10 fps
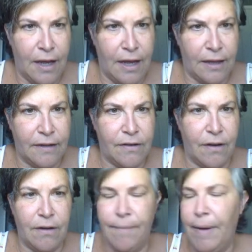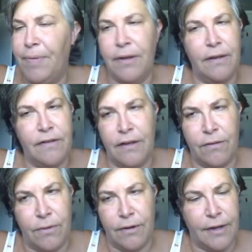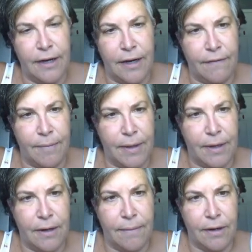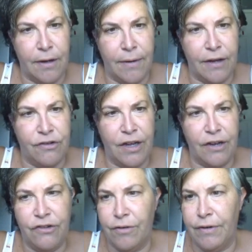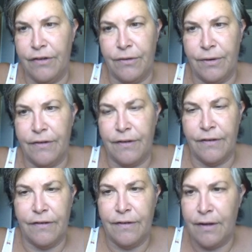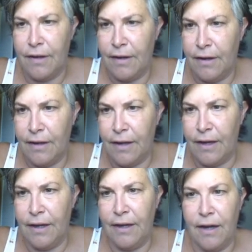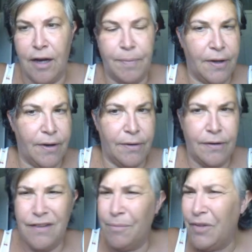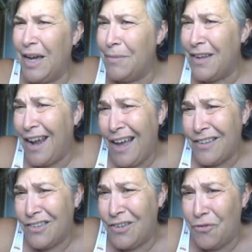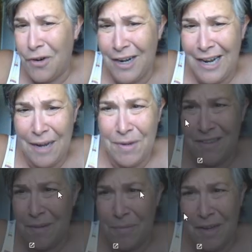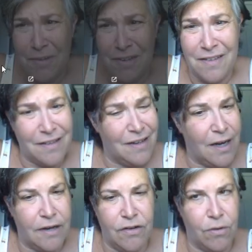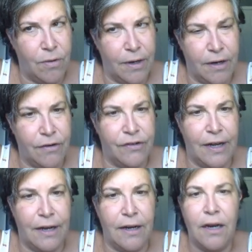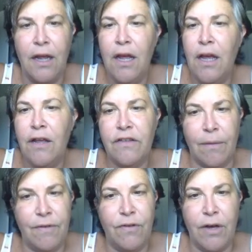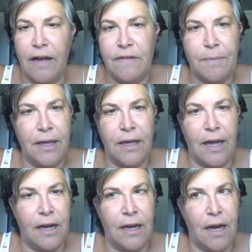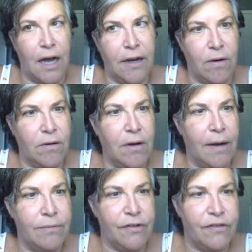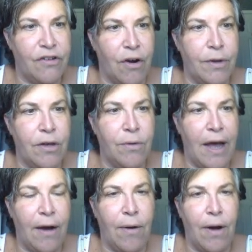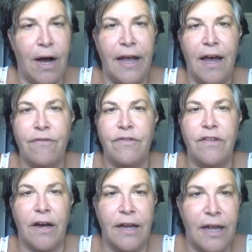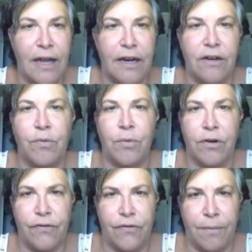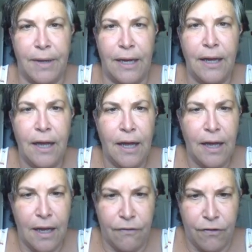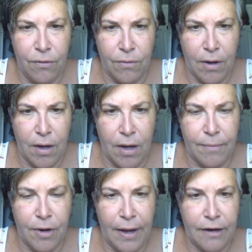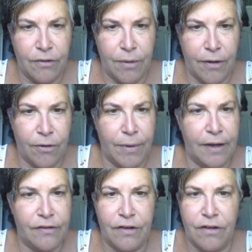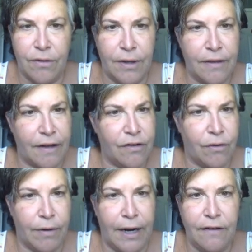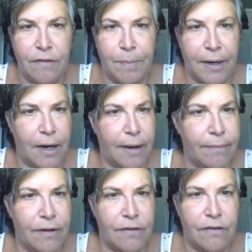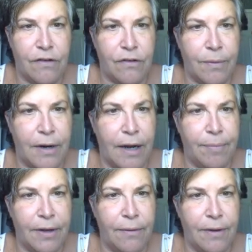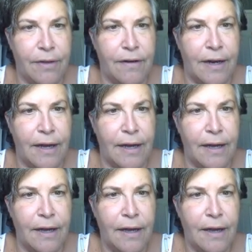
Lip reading: And let's go, I'm not putting these in the order that I have them in. I'm going to go Educational Resources. Okay, upload. Sometimes it asks you for a name and sometimes it doesn't. I don't quite understand it. Some of you guys might get it. I don't. I'm just showing you how I have done it and it has worked for me. If you know how to do other ways to do it, that's great. But this is just what I played with today.